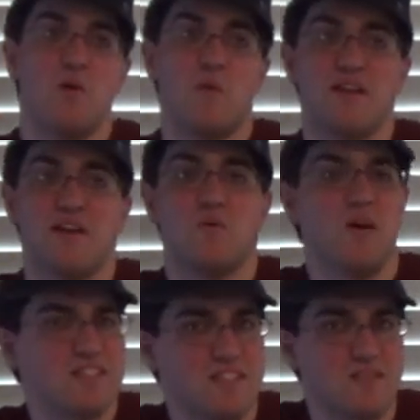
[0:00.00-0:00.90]
where there
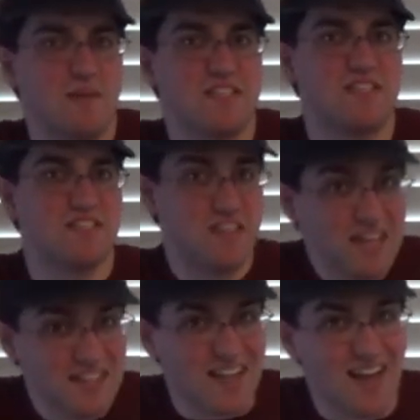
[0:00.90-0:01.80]
wasn't as much
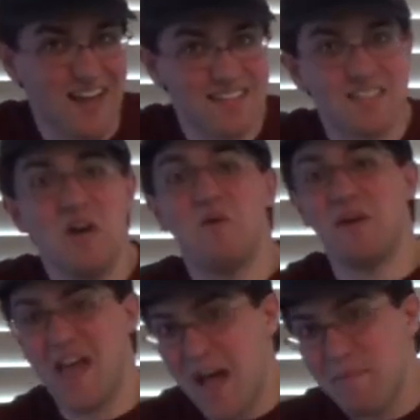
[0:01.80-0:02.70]
sunlight,
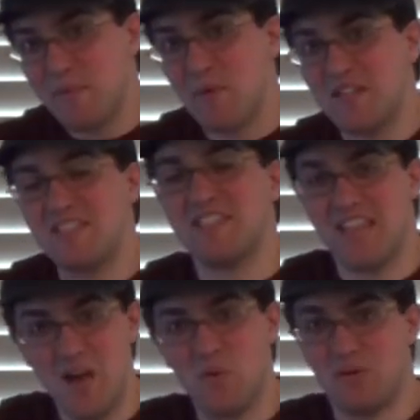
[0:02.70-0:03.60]
what happened was
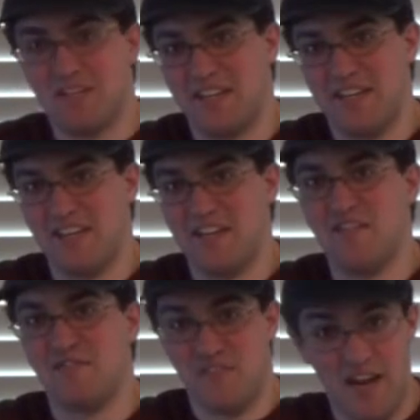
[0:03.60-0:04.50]
they weren't getting
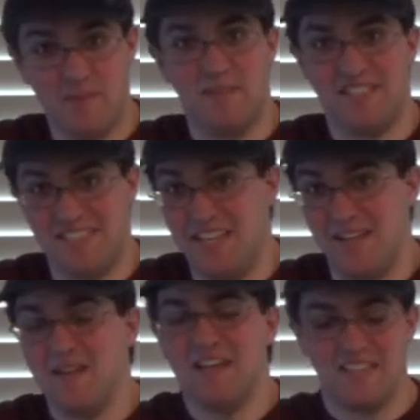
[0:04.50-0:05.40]
enough vitamin D.